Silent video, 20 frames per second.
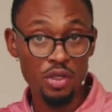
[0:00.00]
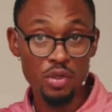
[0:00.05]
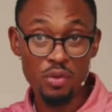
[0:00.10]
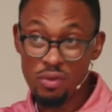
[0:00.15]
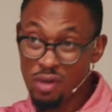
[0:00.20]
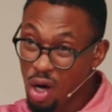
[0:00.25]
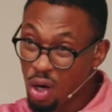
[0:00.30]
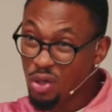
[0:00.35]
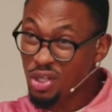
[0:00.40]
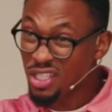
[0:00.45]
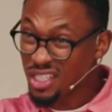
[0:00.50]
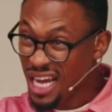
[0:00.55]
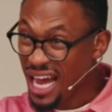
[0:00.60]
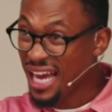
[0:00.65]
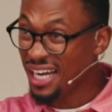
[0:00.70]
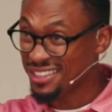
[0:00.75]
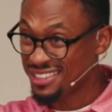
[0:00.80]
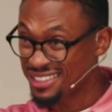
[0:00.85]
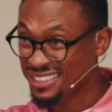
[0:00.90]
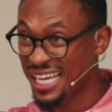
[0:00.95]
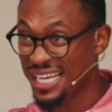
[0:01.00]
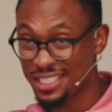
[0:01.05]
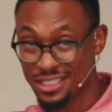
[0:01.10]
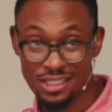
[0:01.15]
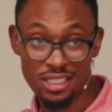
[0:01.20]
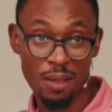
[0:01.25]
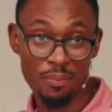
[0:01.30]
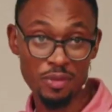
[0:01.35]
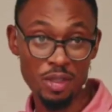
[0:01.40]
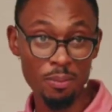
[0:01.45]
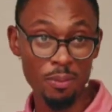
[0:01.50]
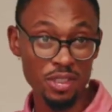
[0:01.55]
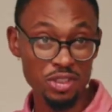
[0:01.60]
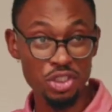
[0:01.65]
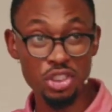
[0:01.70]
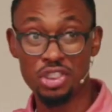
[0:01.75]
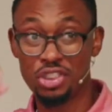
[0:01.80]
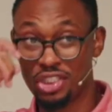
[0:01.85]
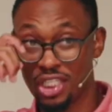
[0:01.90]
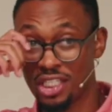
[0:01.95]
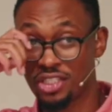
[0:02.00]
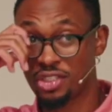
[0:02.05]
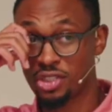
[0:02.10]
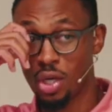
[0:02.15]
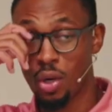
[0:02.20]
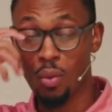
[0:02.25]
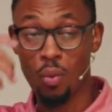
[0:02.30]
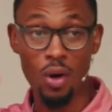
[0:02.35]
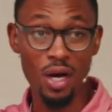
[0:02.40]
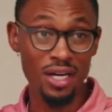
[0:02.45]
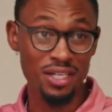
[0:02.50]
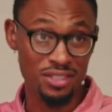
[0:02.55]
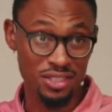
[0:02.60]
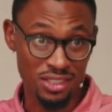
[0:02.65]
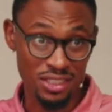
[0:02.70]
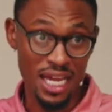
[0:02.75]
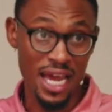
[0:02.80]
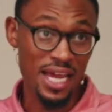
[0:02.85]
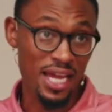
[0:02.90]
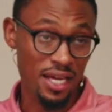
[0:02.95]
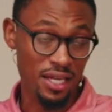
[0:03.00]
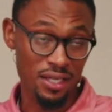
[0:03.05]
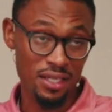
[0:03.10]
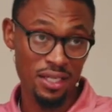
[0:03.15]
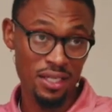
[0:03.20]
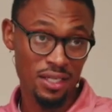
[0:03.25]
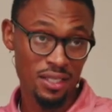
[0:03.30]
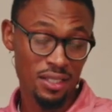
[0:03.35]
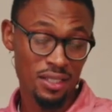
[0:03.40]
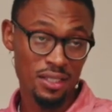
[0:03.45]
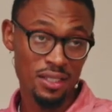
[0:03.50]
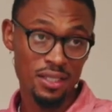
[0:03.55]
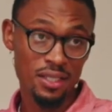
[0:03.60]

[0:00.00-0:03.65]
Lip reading: where you know you got to say something, but you just don't want to say it.